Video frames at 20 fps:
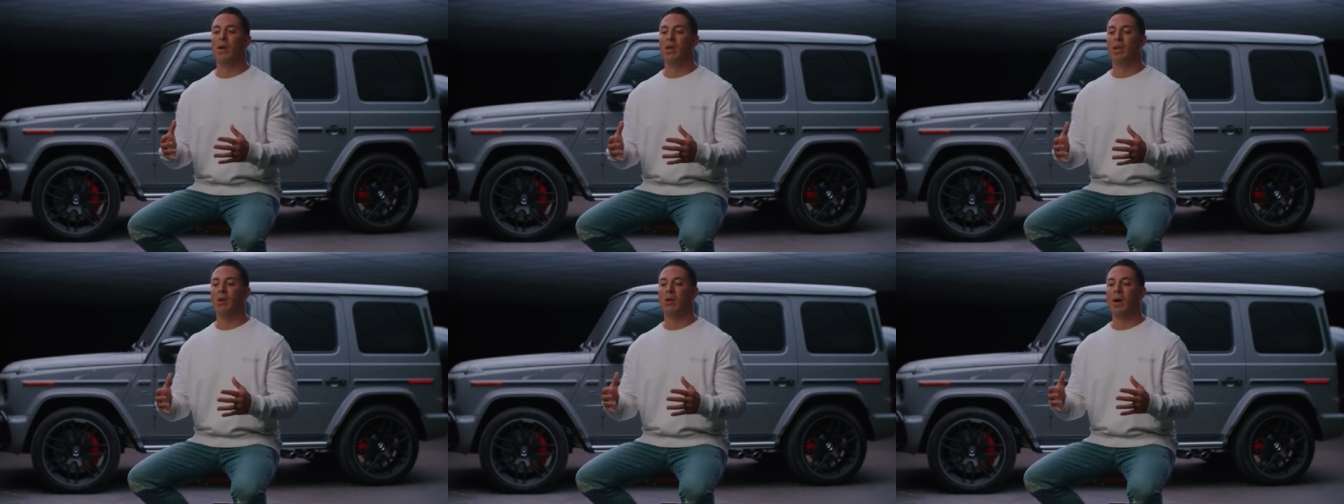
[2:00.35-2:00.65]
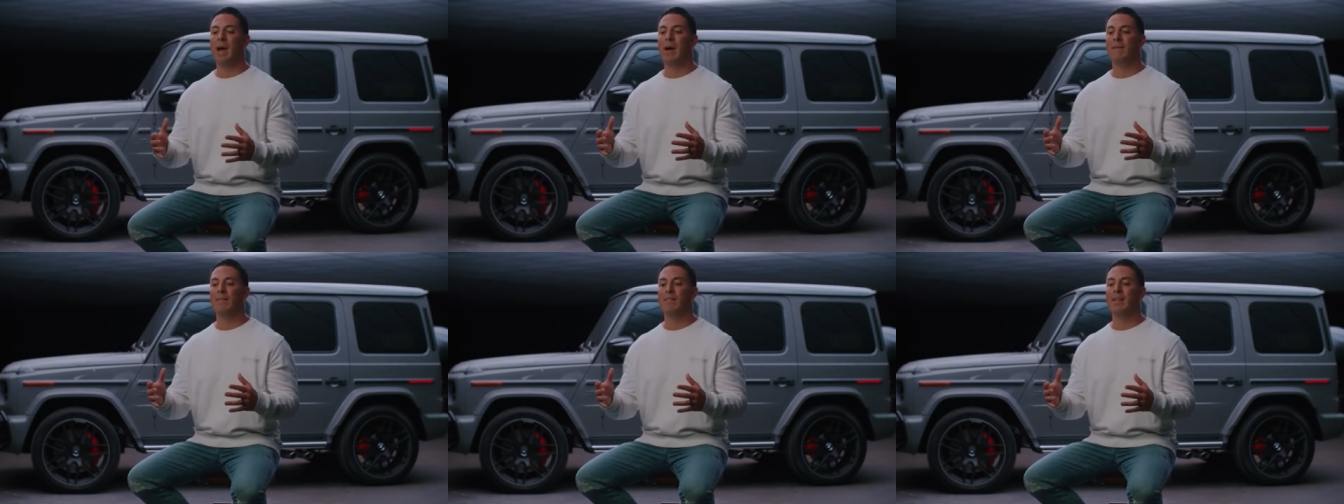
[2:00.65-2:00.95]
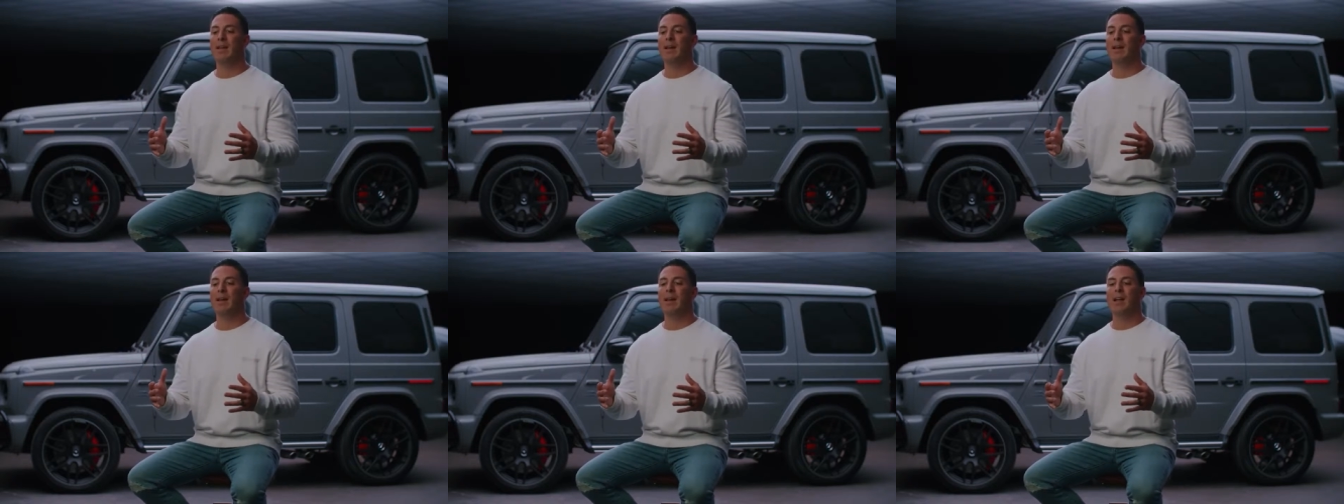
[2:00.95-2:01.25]
you have
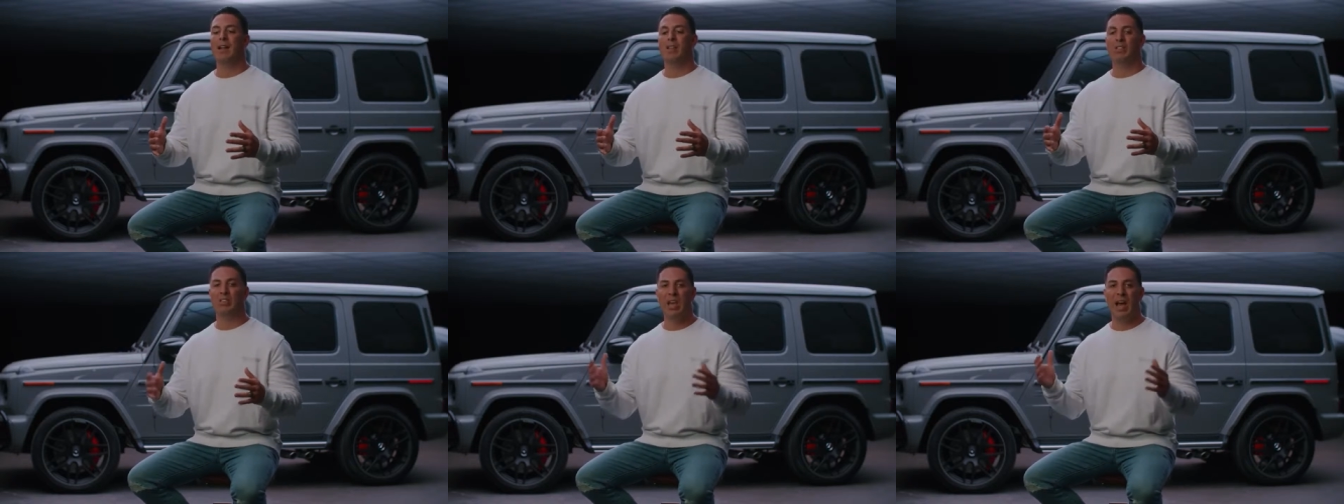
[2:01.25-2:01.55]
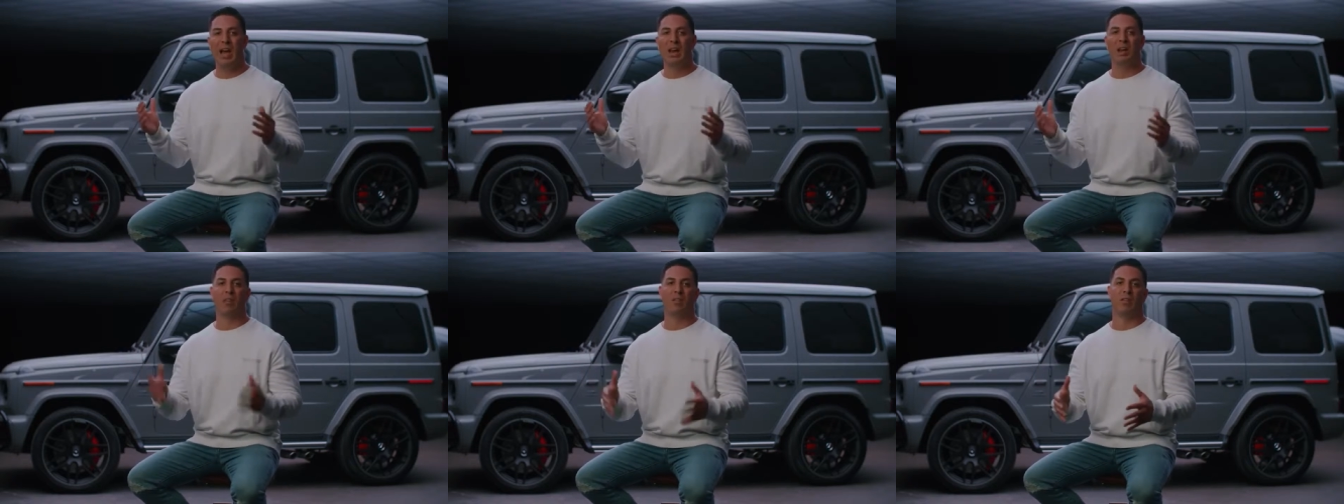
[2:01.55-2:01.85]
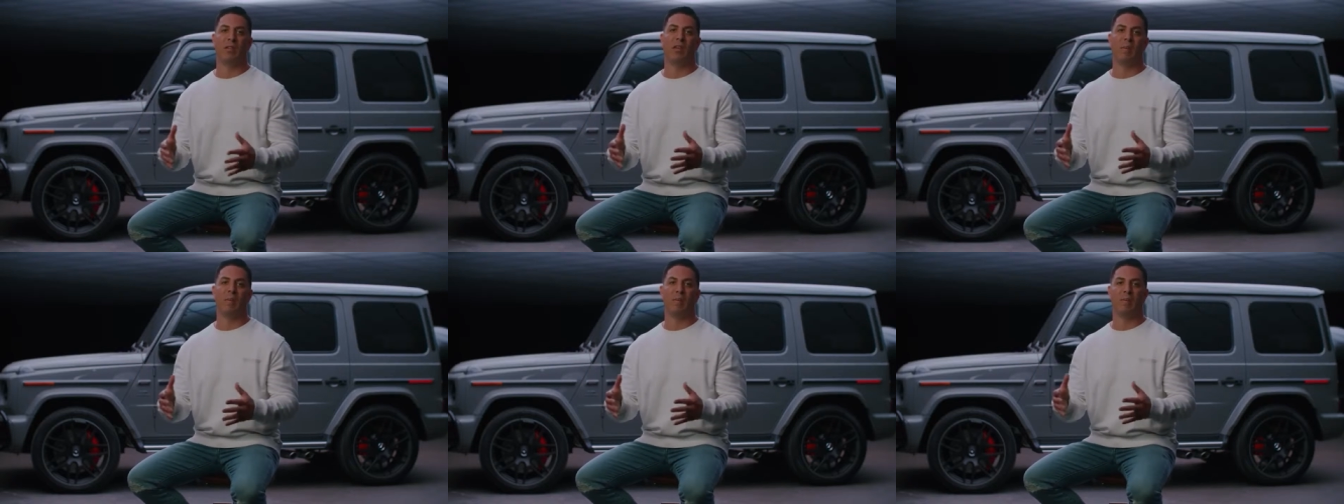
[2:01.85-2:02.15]
to
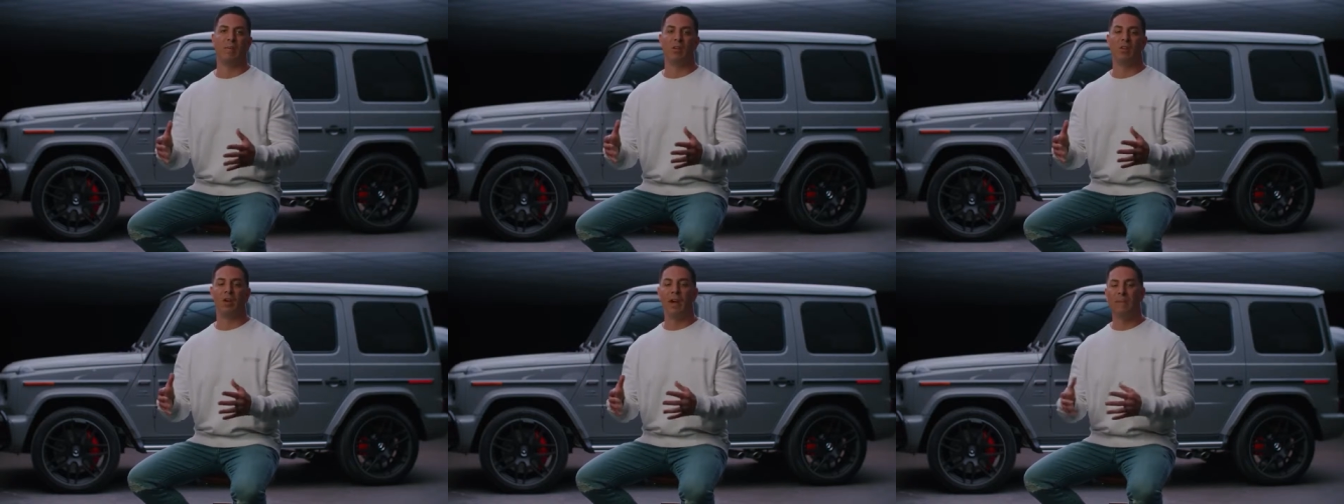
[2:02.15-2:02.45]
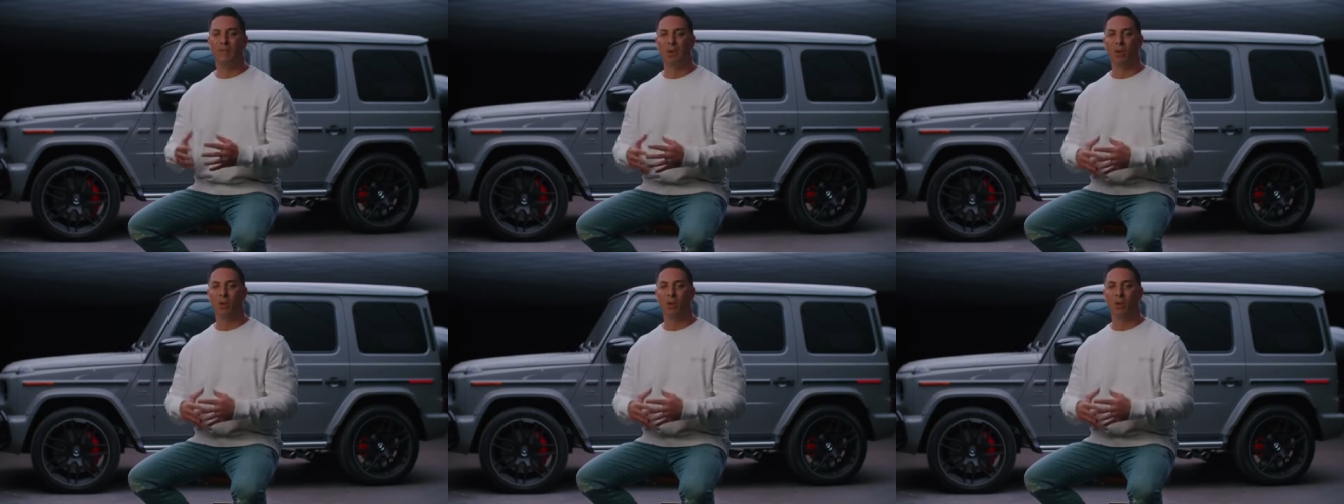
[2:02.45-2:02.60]
challenge them. You have to